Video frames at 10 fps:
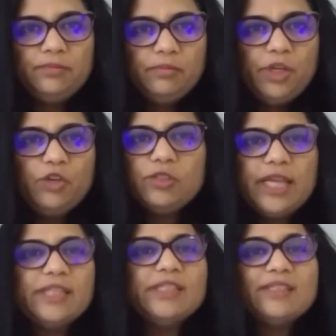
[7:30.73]
because
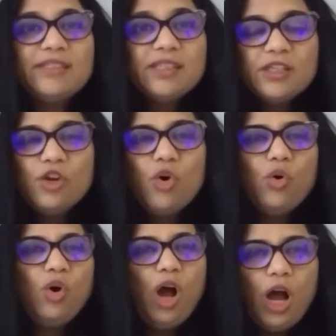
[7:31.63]
they just didn't
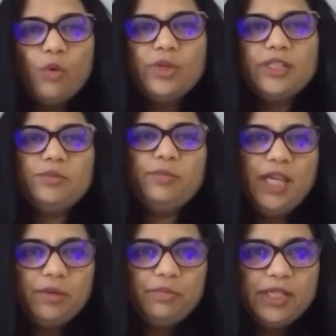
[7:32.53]
know how it is
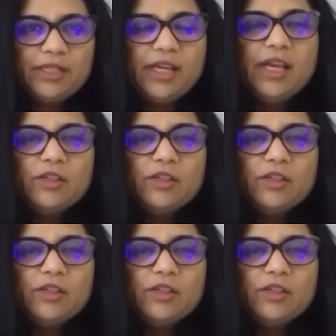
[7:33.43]
being built.